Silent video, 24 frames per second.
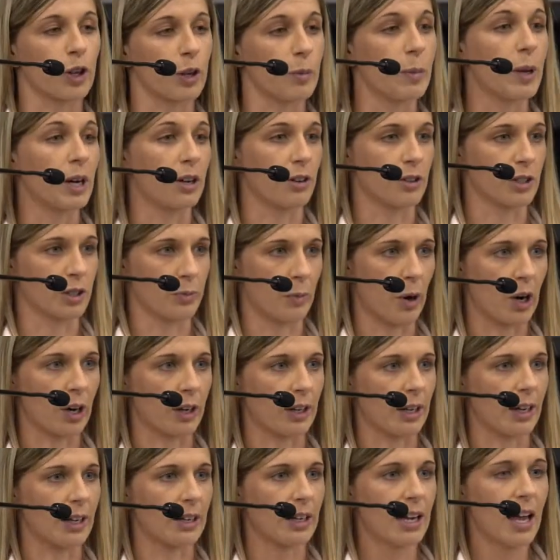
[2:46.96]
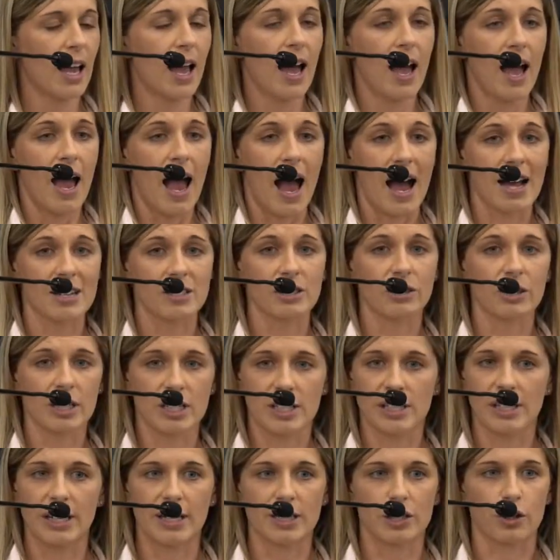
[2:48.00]
for the minerals market. As you can
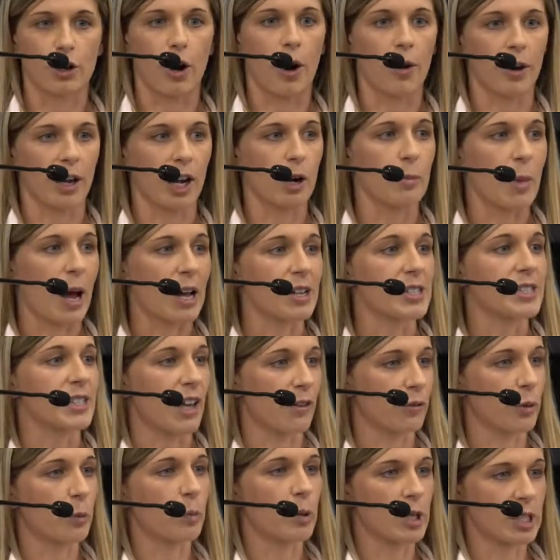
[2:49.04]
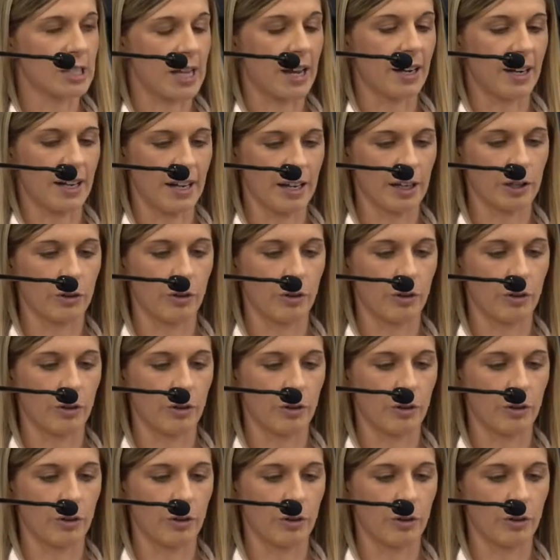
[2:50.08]
see, it's growing at about 7%